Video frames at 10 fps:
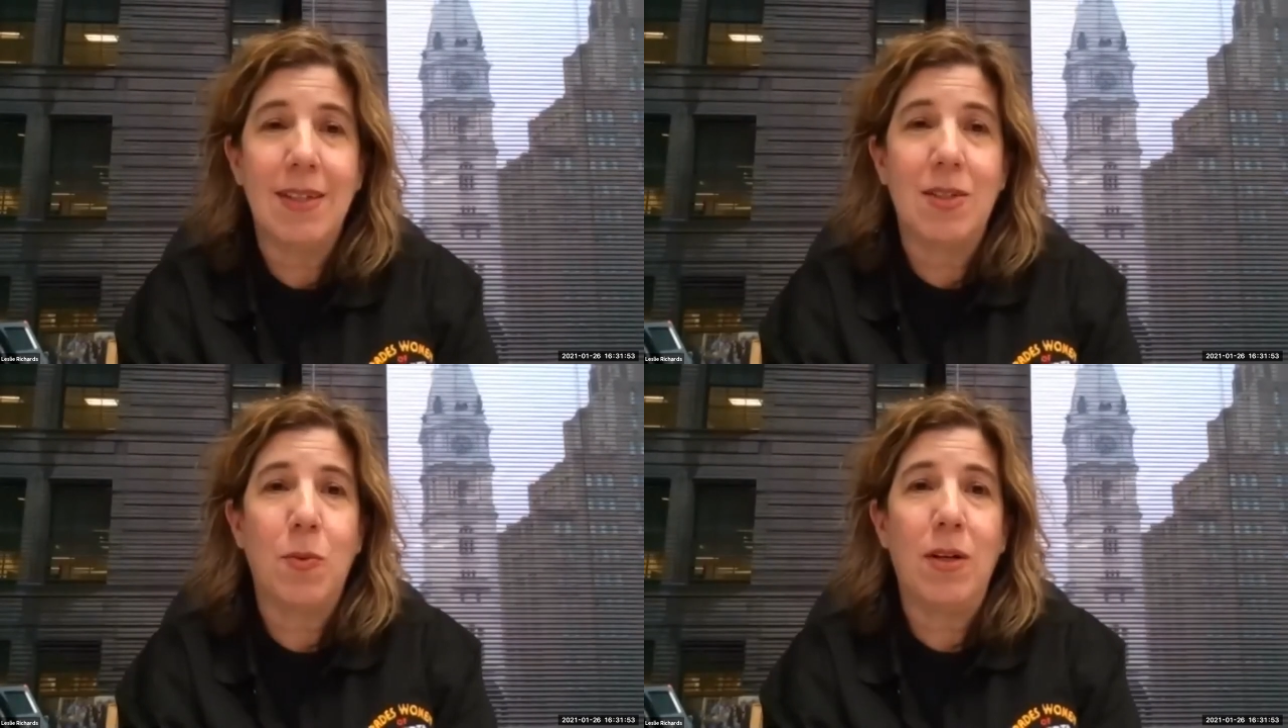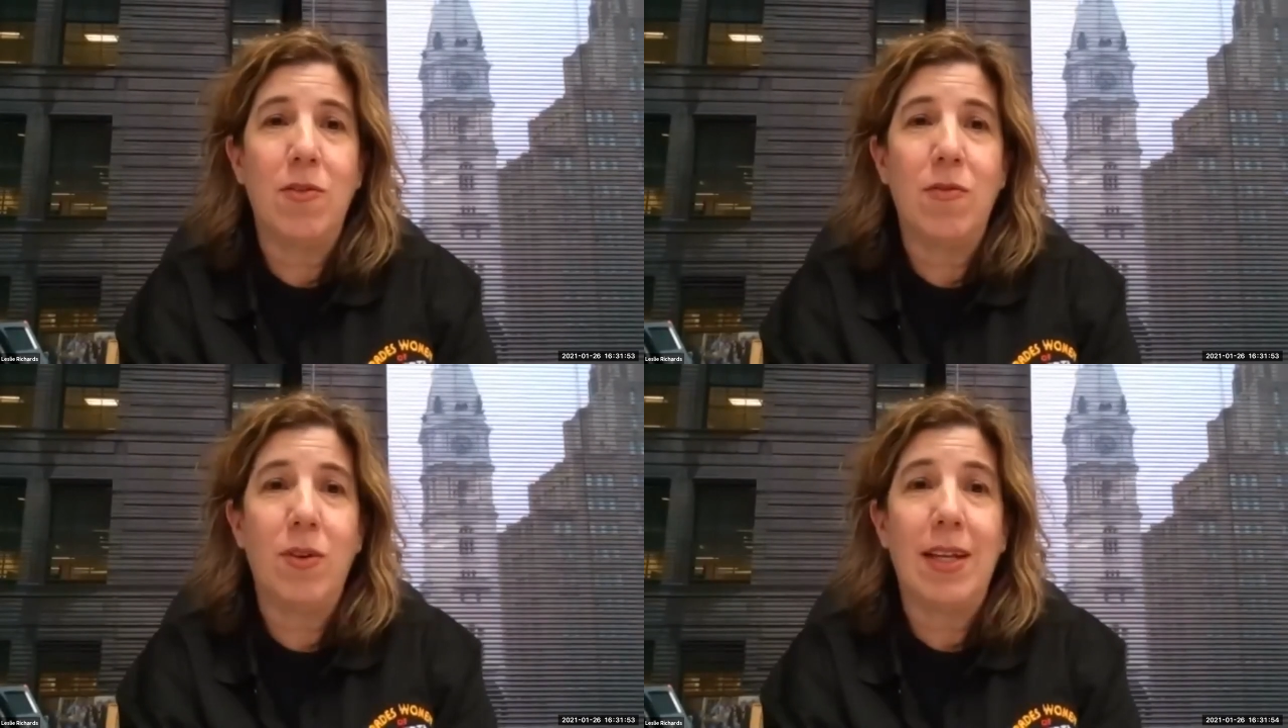It's
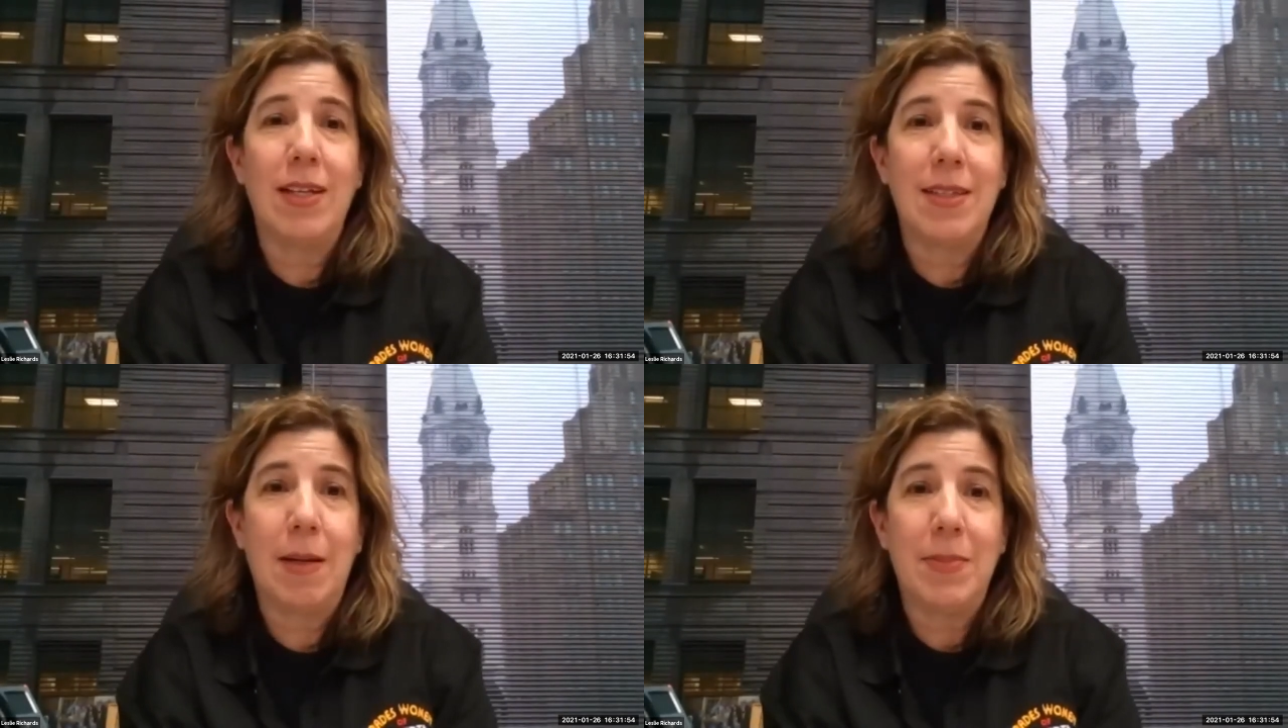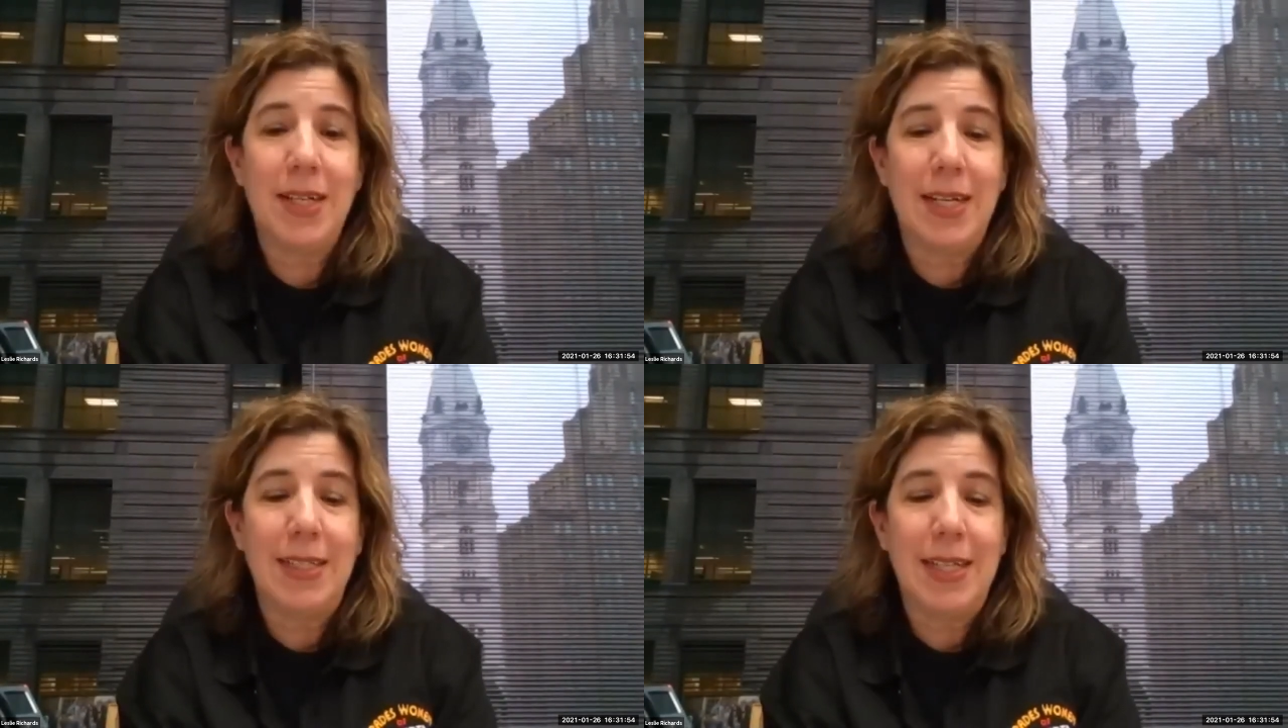wonderful that
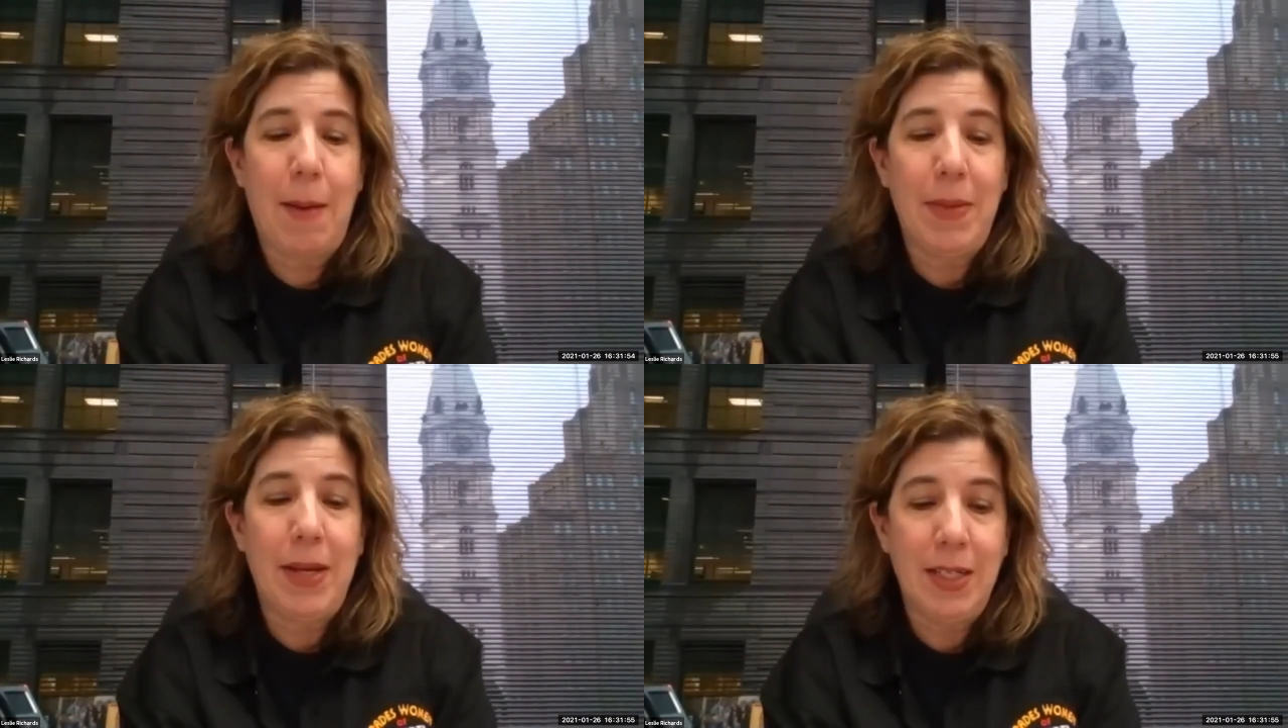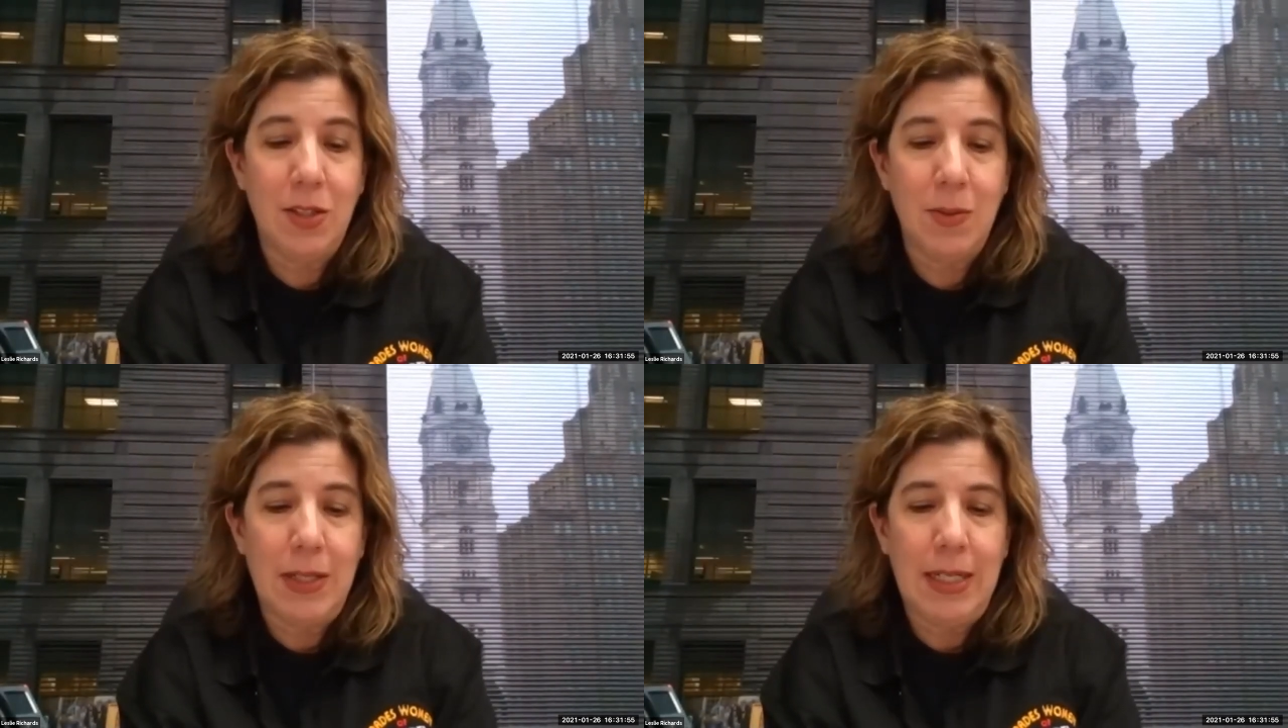SEPTA can tap
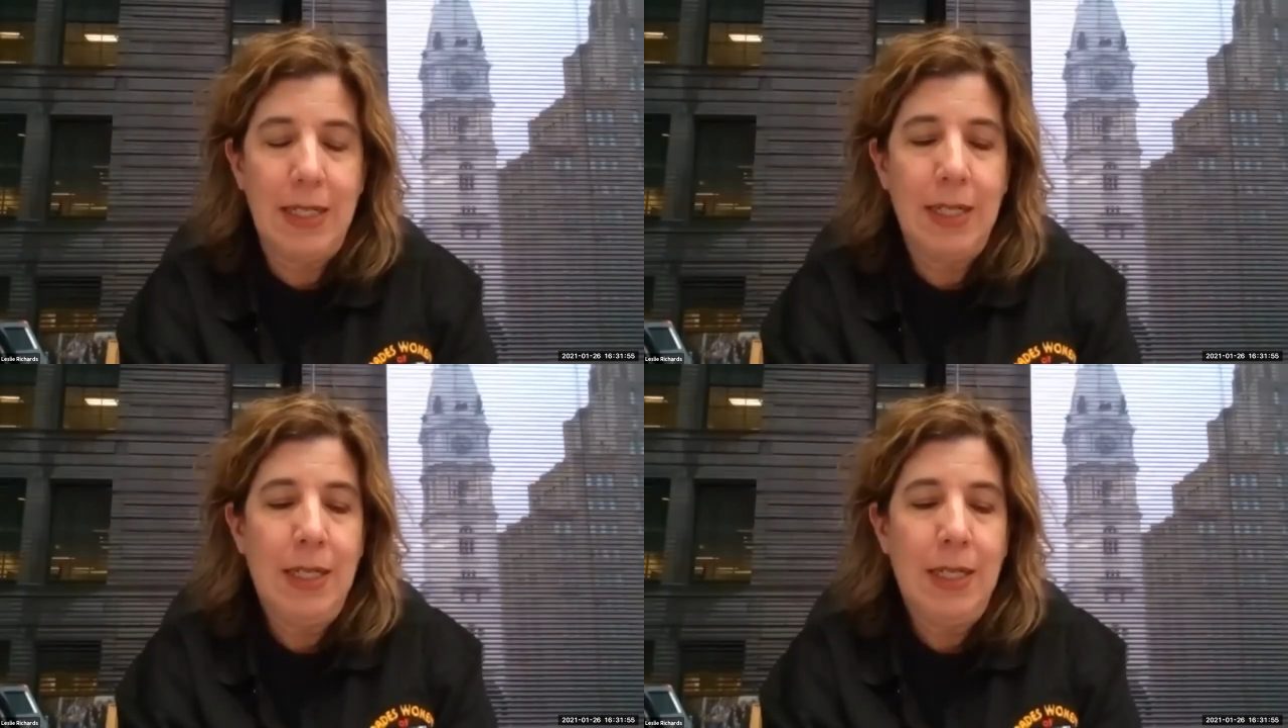into it.